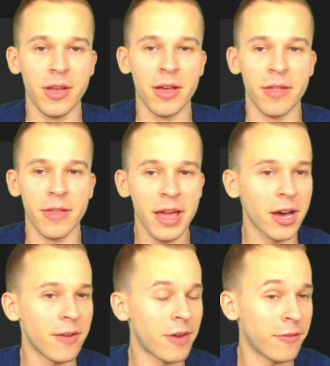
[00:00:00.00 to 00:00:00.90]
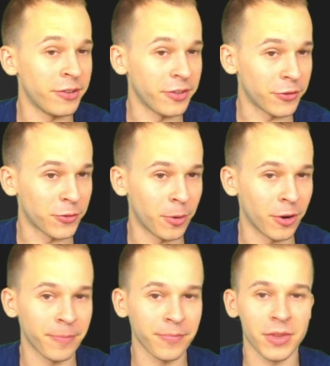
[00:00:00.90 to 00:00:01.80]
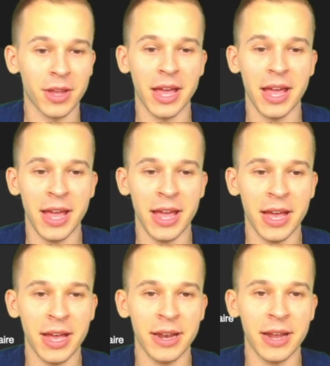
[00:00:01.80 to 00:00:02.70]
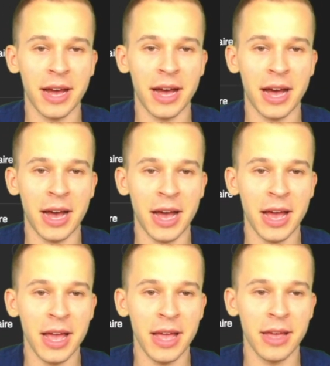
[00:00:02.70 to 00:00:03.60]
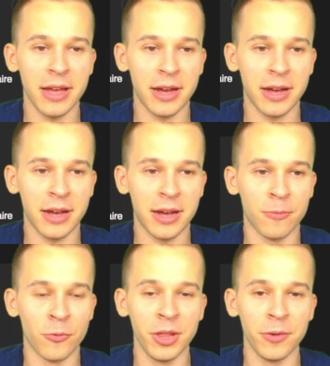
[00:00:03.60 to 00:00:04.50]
they cover every single sport, and I really,